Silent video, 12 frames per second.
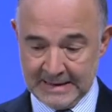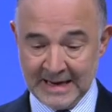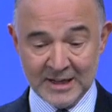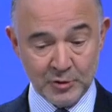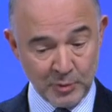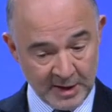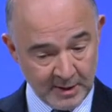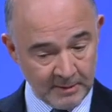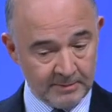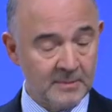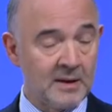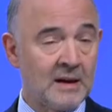as
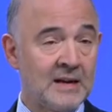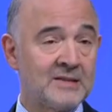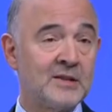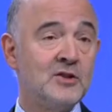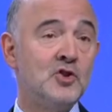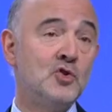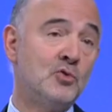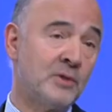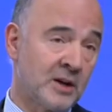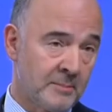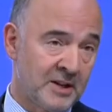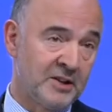well as a new
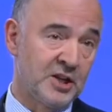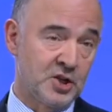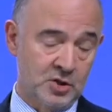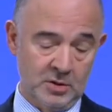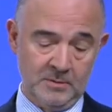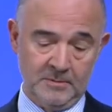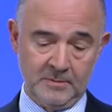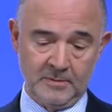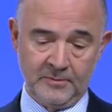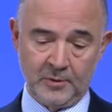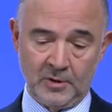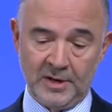recommendation
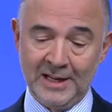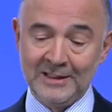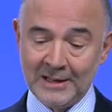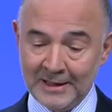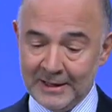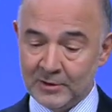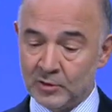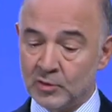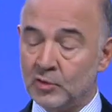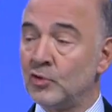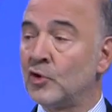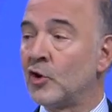for Italy
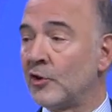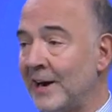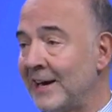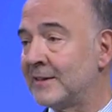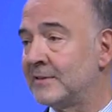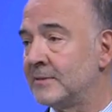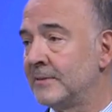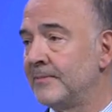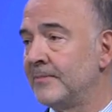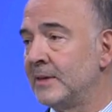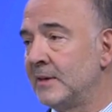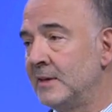to correct
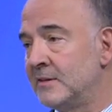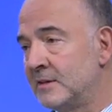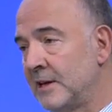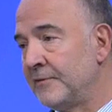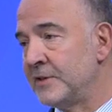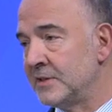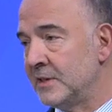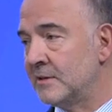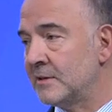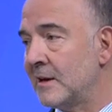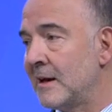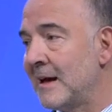its
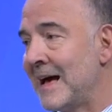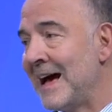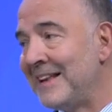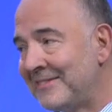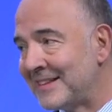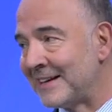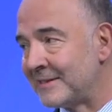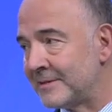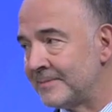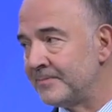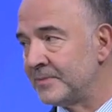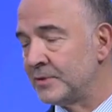deficit and debt
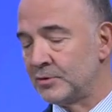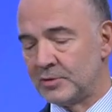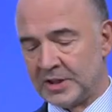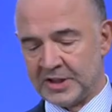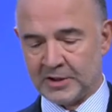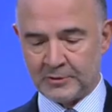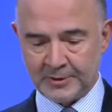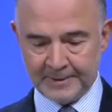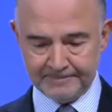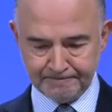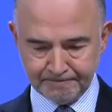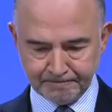trajectory.
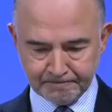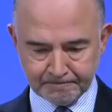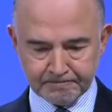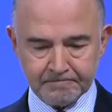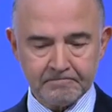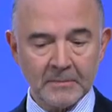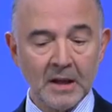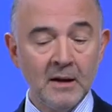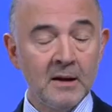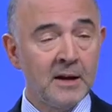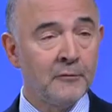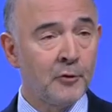
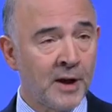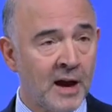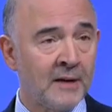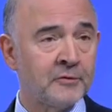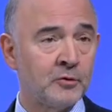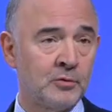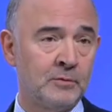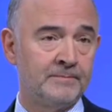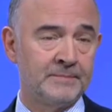If we have to